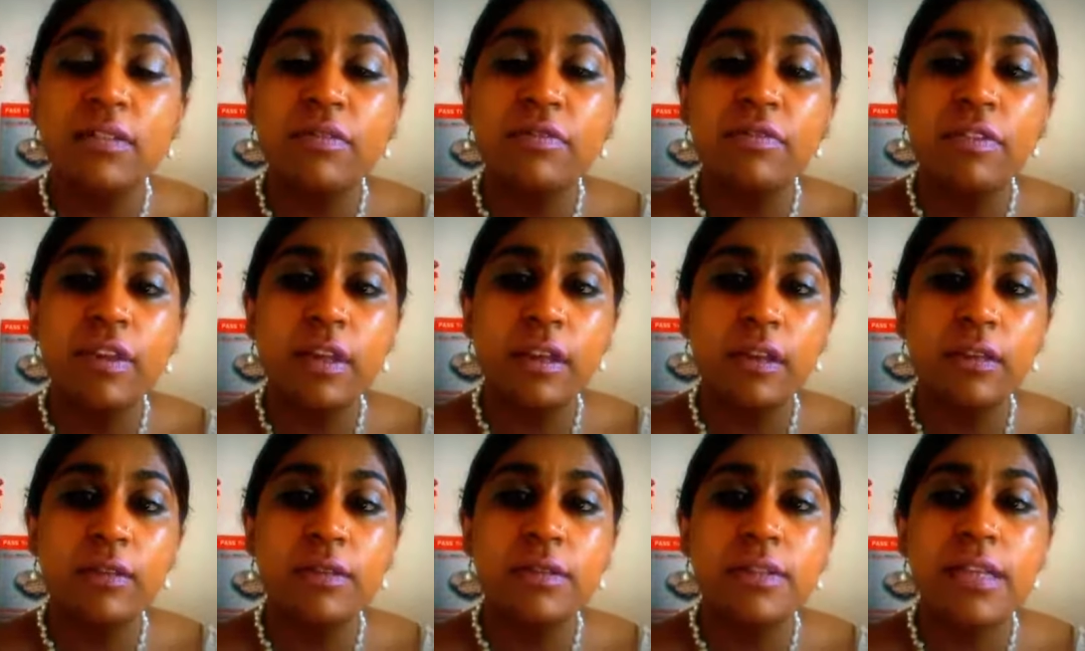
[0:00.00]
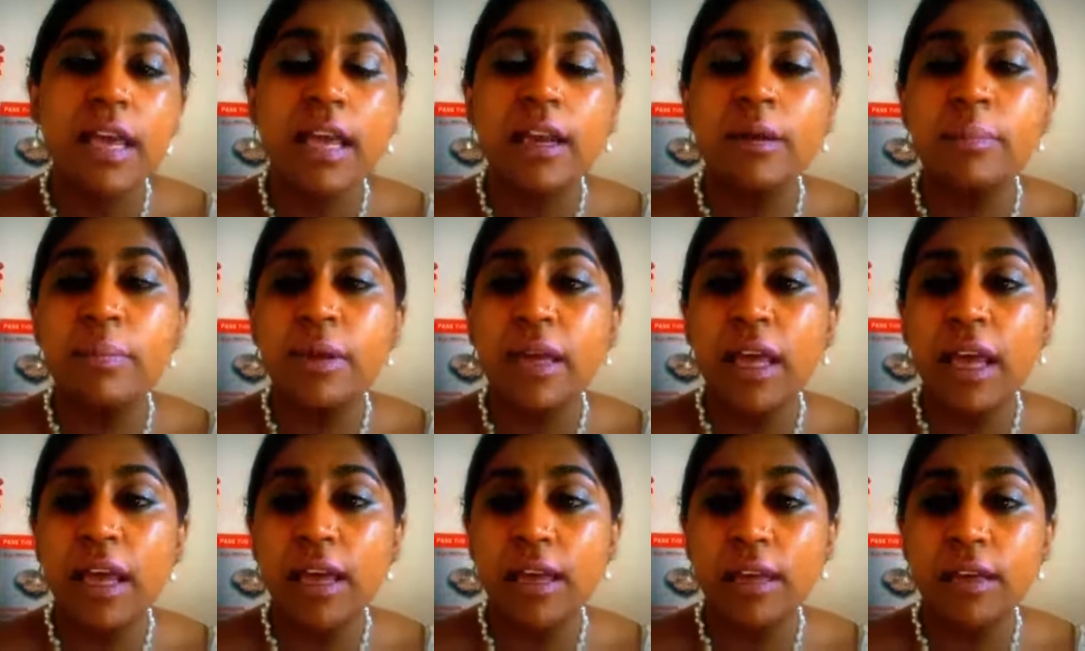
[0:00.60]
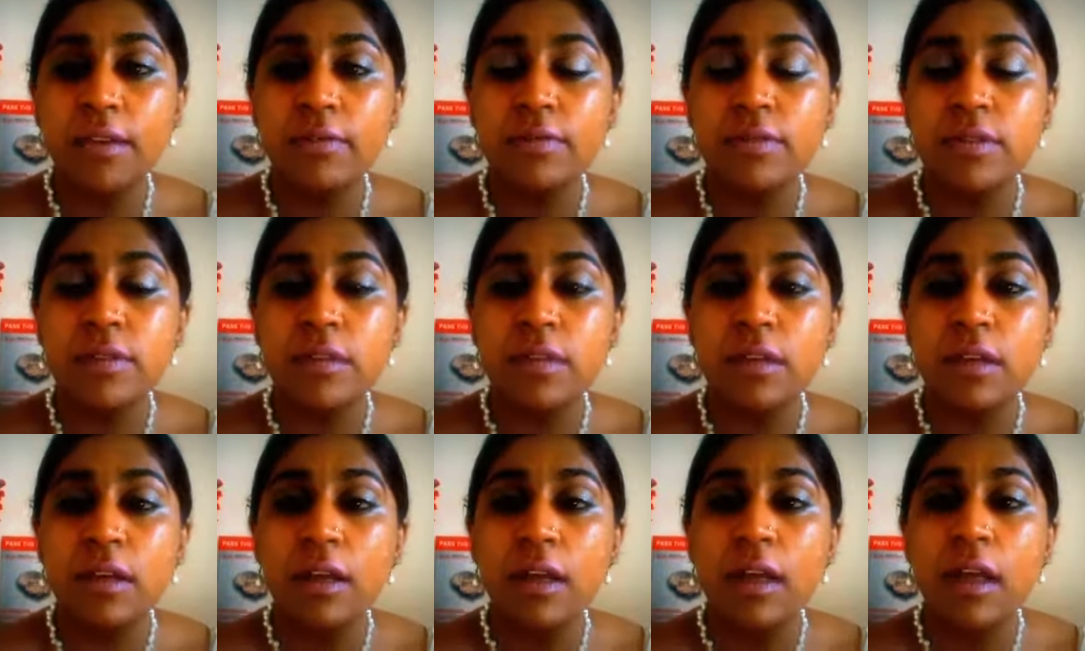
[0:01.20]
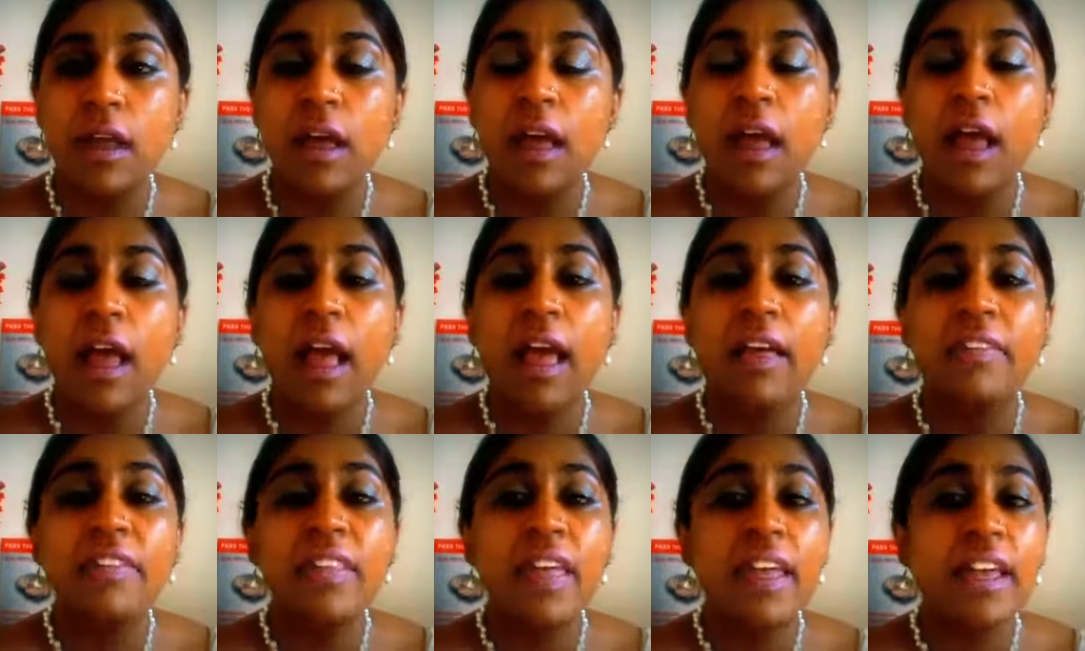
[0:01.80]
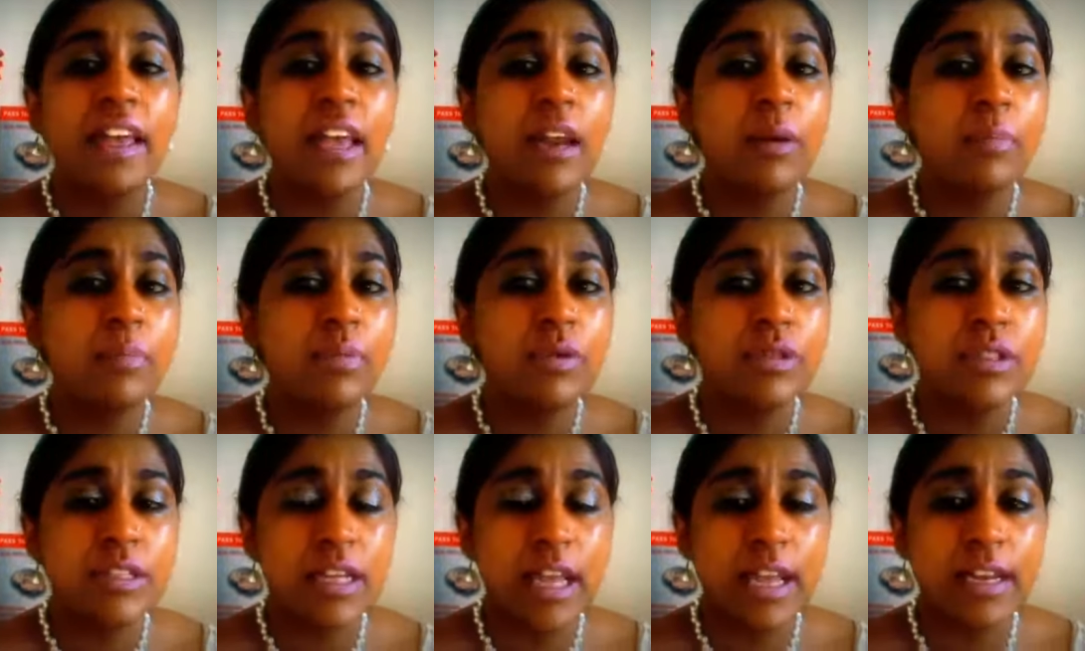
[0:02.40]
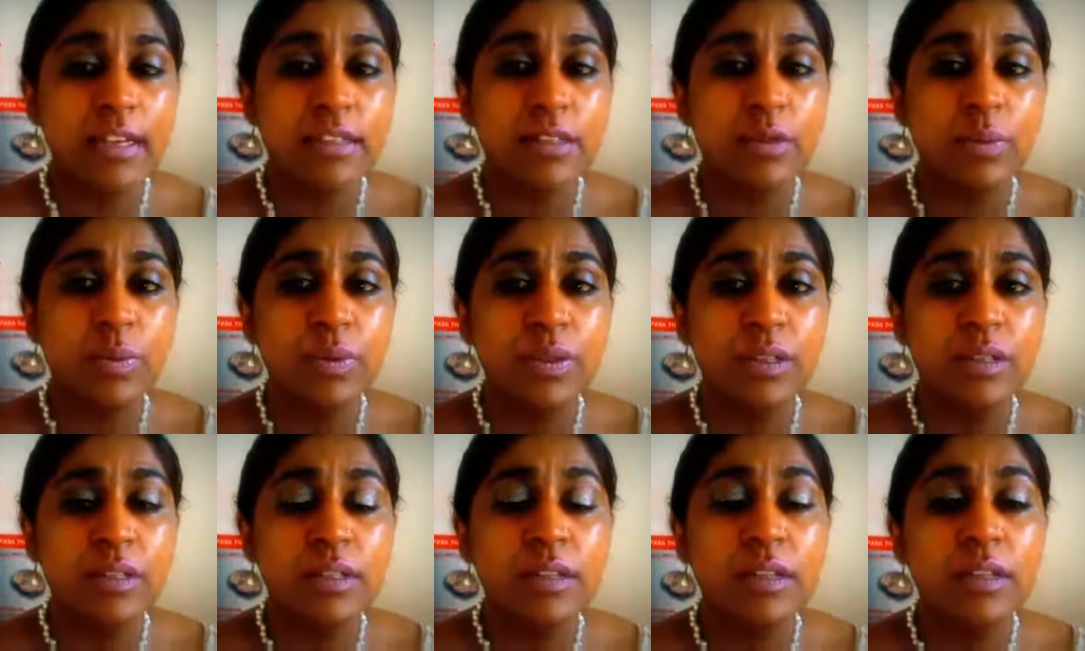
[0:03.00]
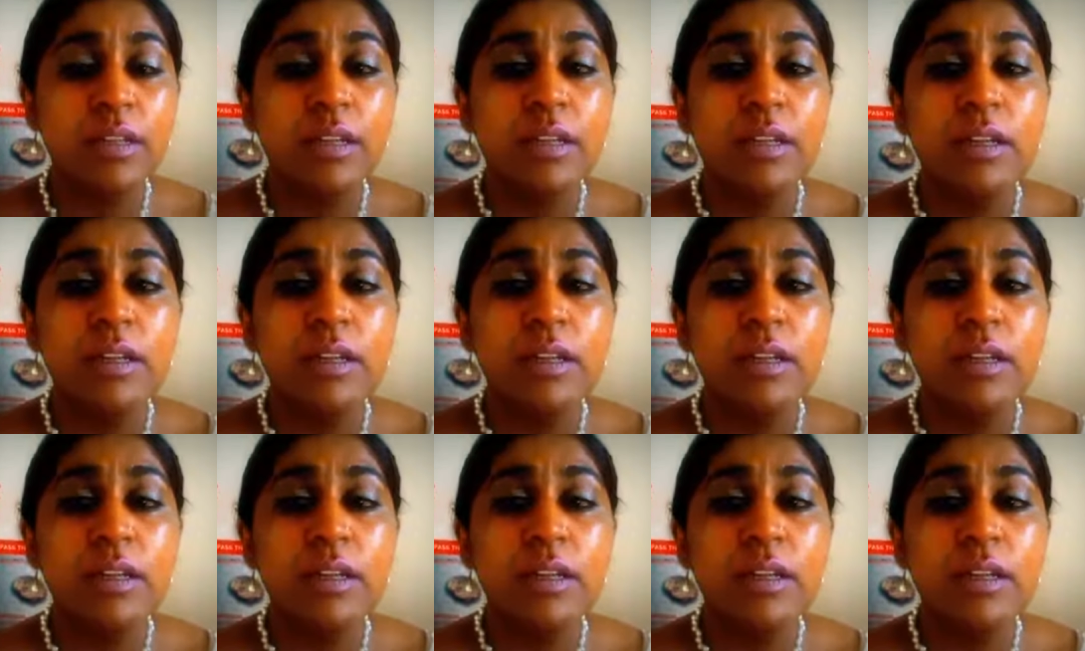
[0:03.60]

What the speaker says: feels and behaves, and they can present with